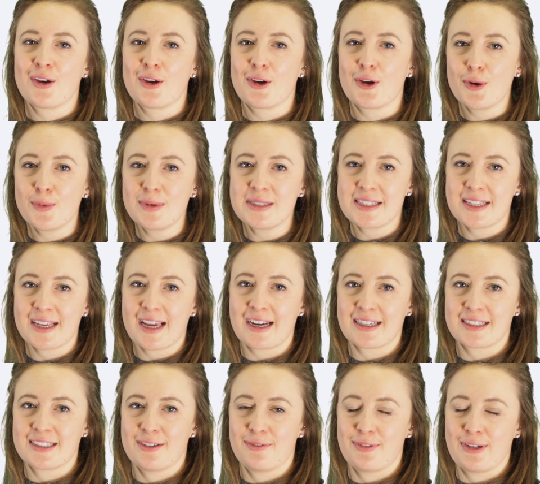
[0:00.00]
Who is the
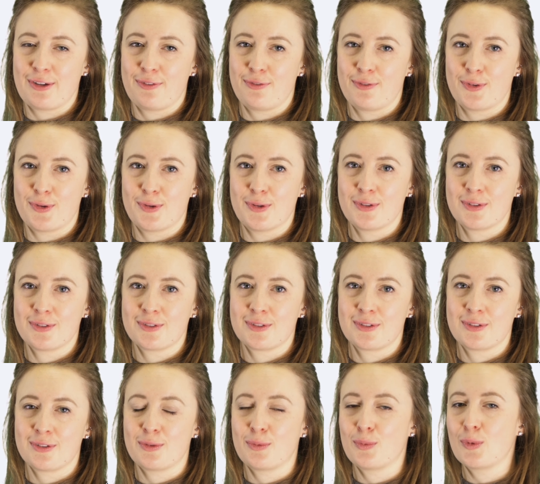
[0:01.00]
activity for?
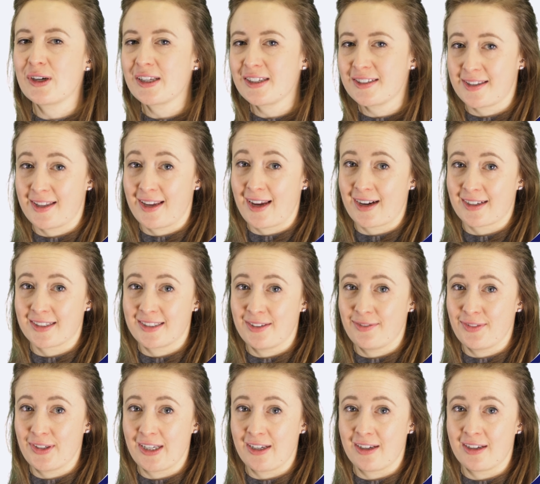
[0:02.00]
What is the
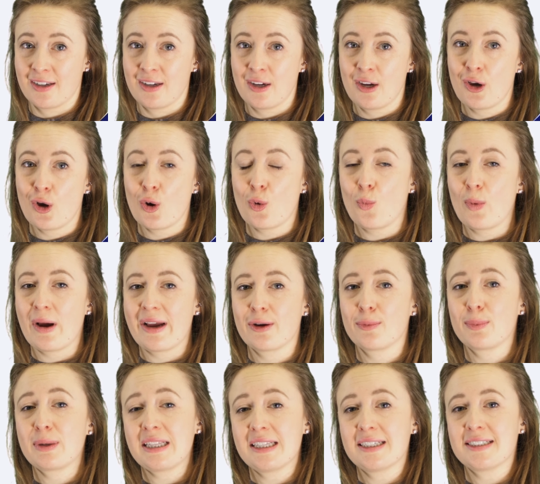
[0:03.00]
activity? Where
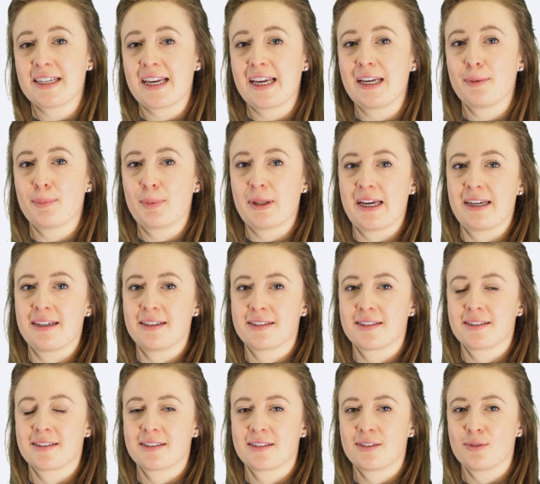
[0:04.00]
will it take
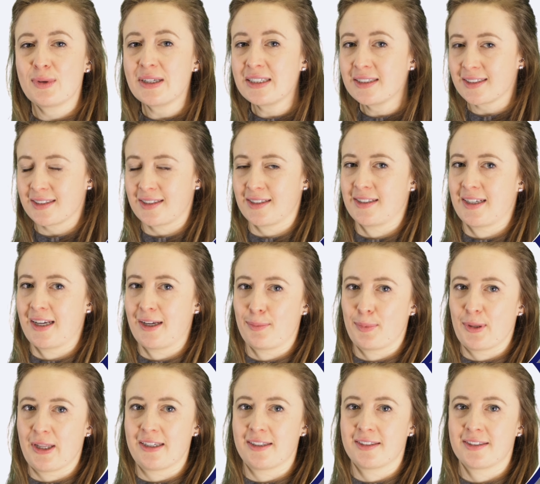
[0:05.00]
place? When does it take
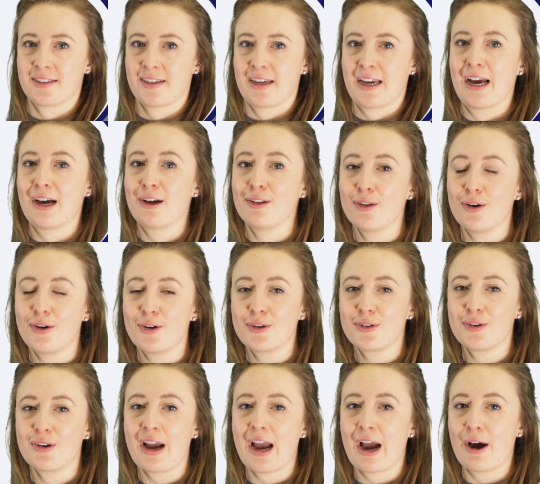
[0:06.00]
place? How
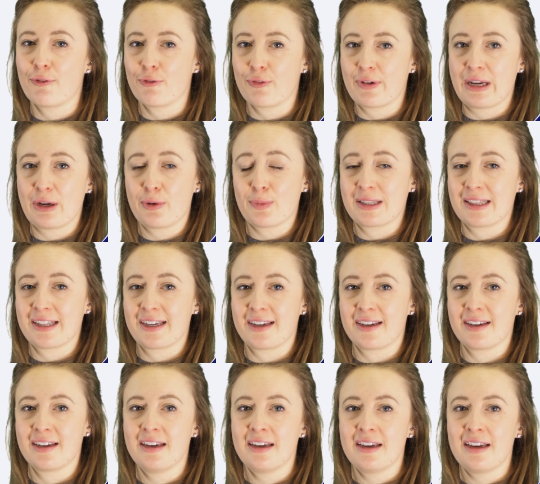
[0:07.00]
long? How
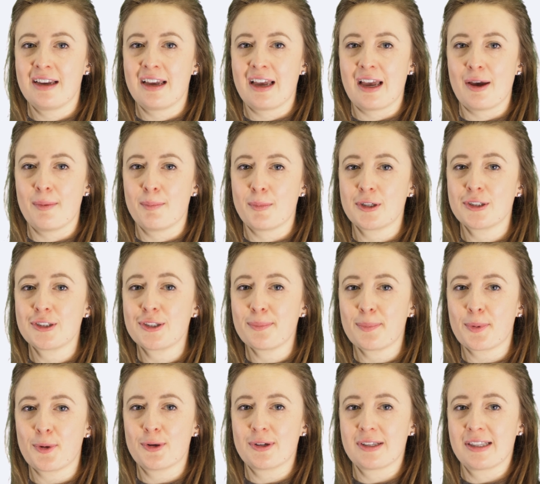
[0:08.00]
frequently? And most
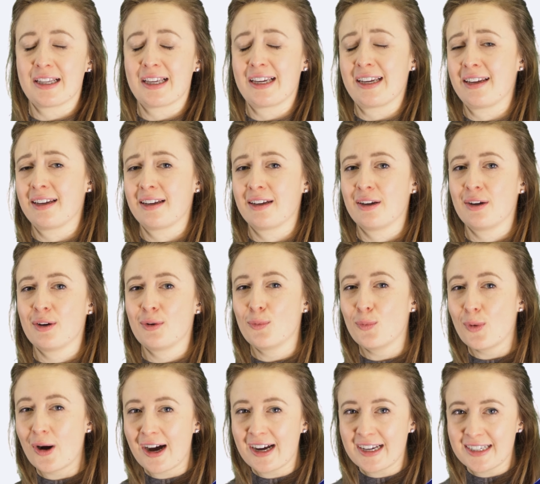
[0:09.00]
importantly,
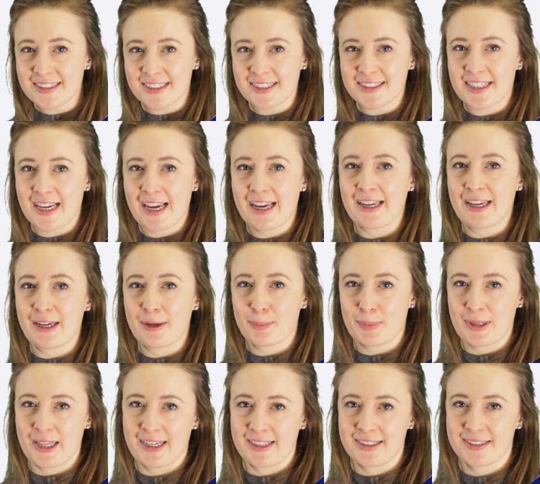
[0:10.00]
why is it taking
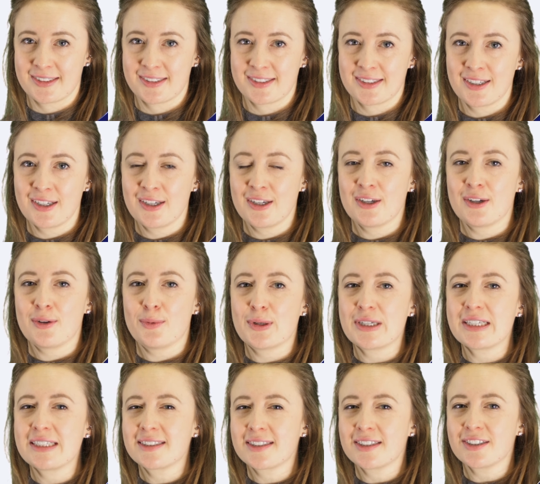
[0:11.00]
place?
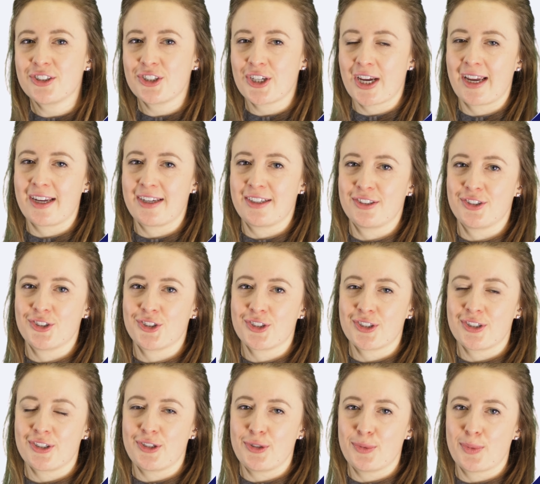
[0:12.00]
What is the change
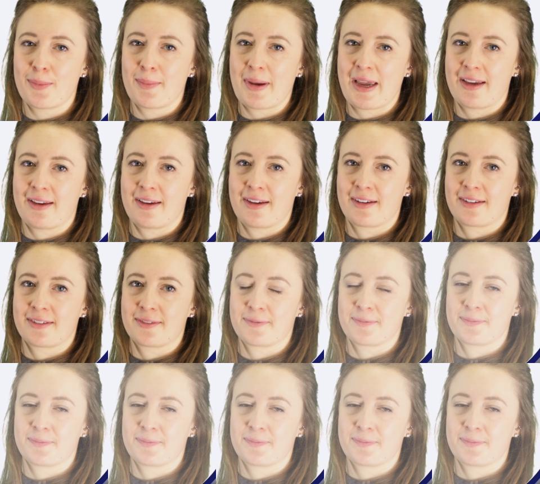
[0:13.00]
you are making?